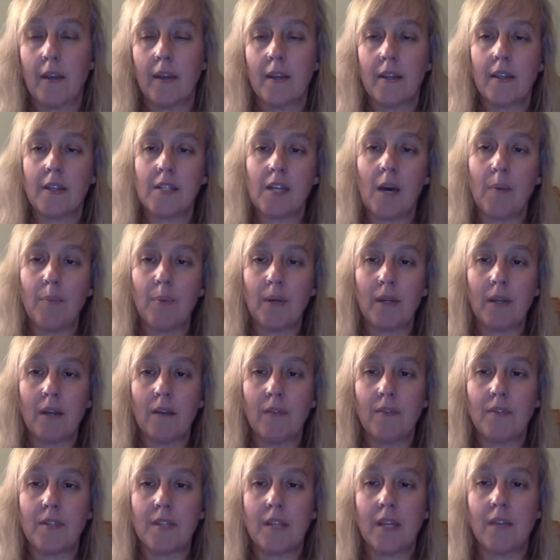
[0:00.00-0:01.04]
The topic
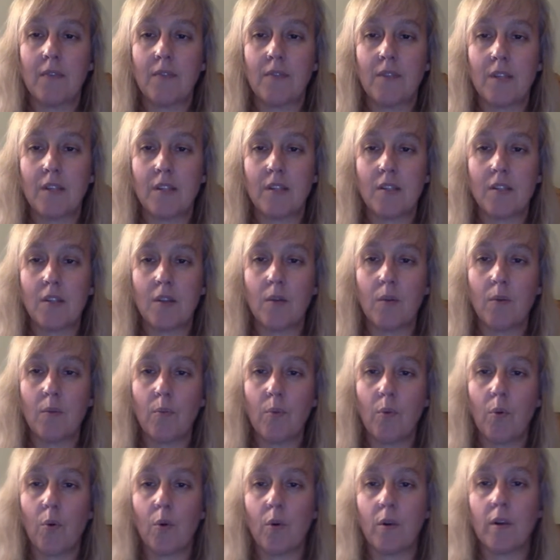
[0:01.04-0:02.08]
of safety is so
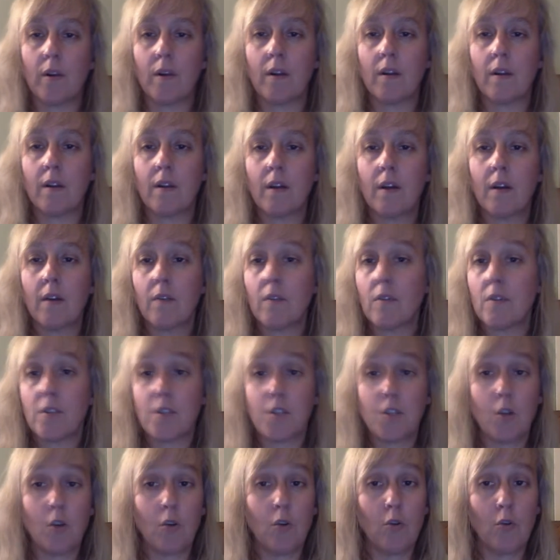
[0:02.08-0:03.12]
important for
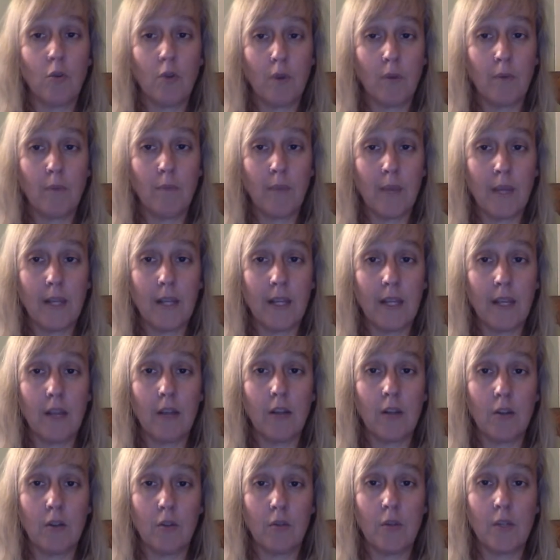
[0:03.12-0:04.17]
so many
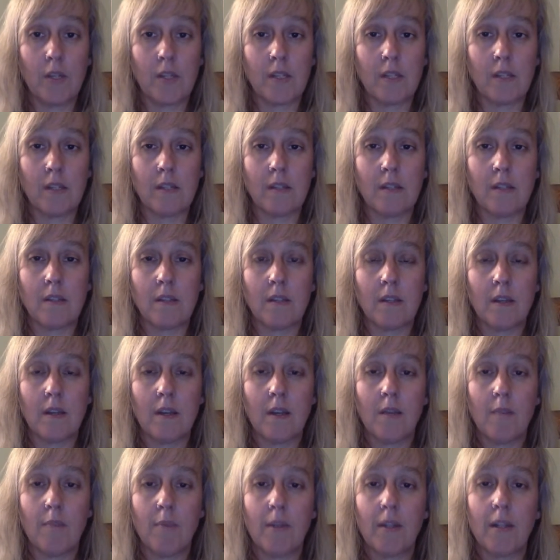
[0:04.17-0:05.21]
good reasons,
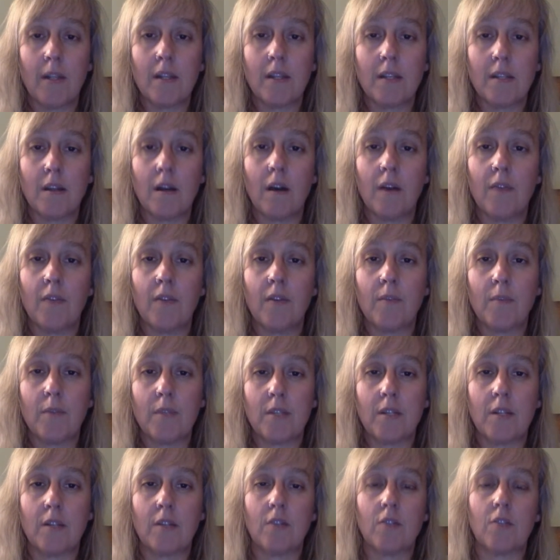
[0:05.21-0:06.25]
but it is often
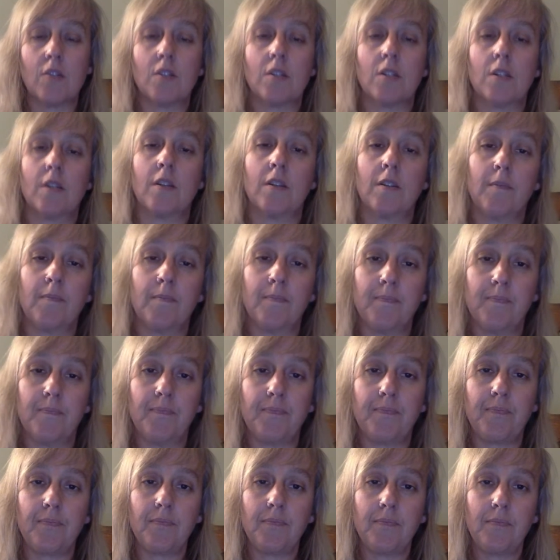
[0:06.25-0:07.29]
misunderstood.
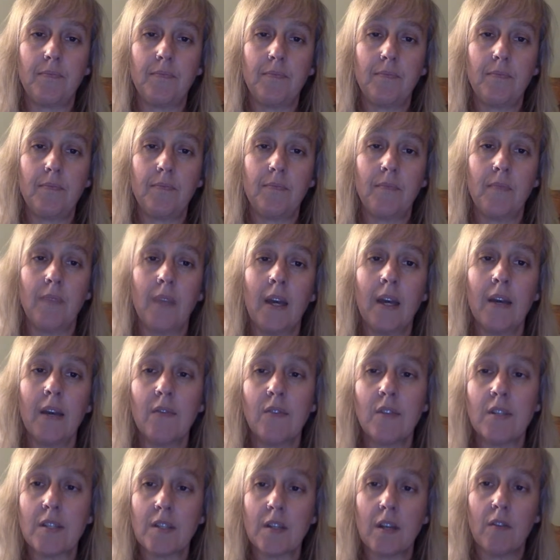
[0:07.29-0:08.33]
I have
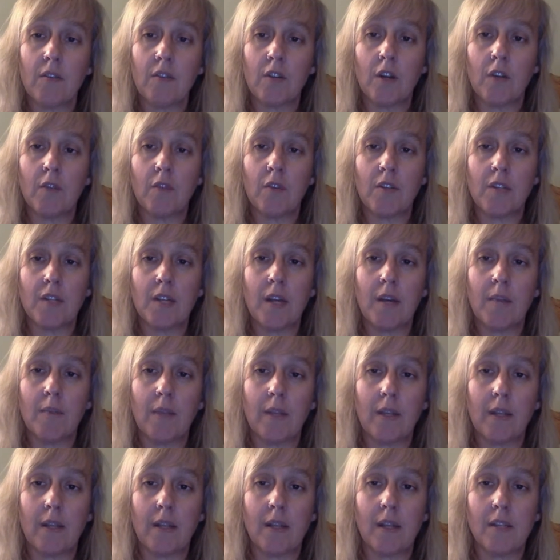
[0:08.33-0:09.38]
discovered over time that
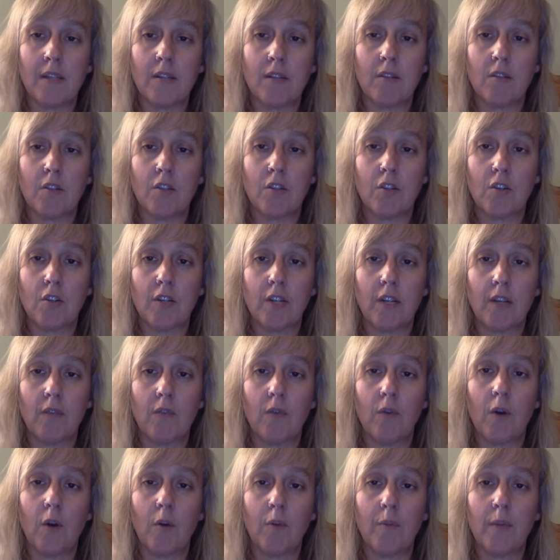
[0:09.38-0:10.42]
unless our journey of
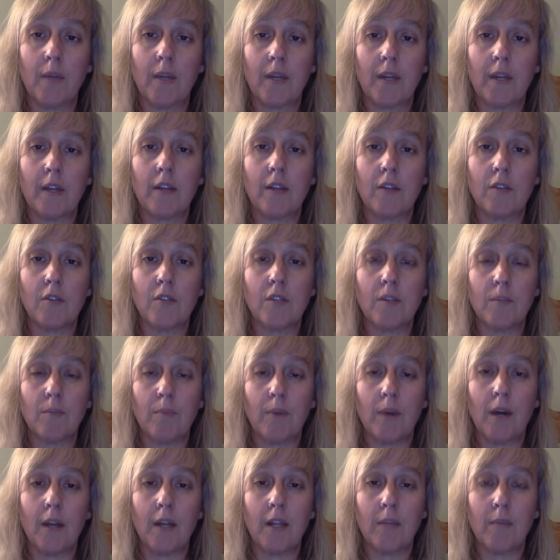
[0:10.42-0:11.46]
well being includes
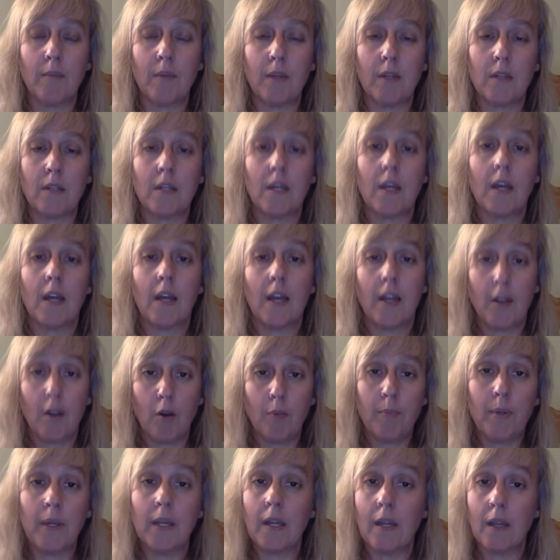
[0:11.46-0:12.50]
embodiment and our
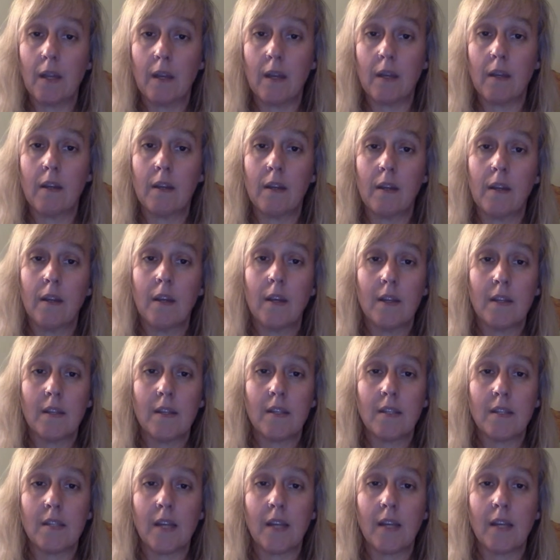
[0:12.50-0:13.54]
being, the
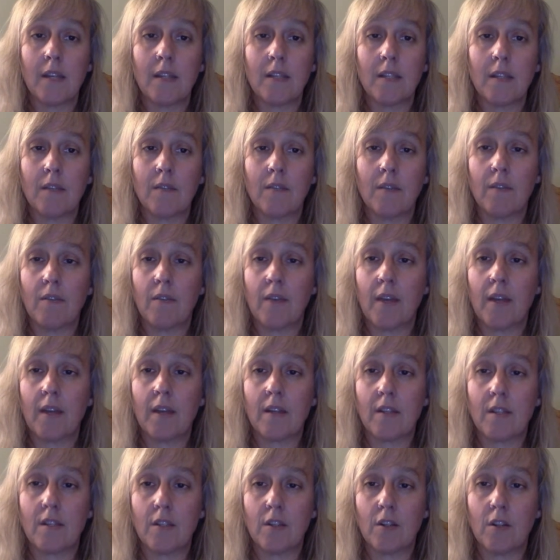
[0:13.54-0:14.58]
science of the
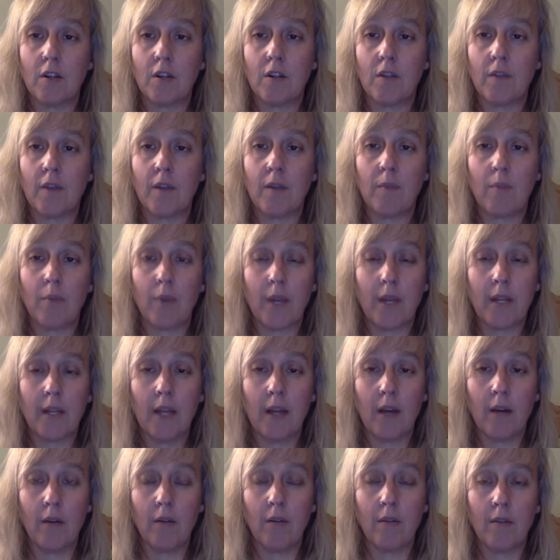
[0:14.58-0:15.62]
vagus nerve and brain
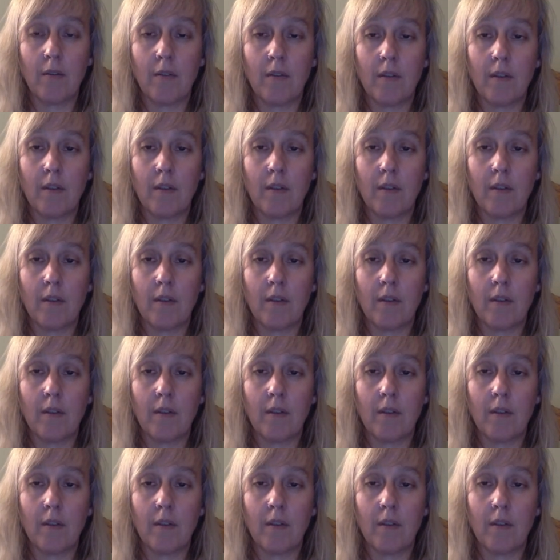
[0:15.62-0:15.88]
health,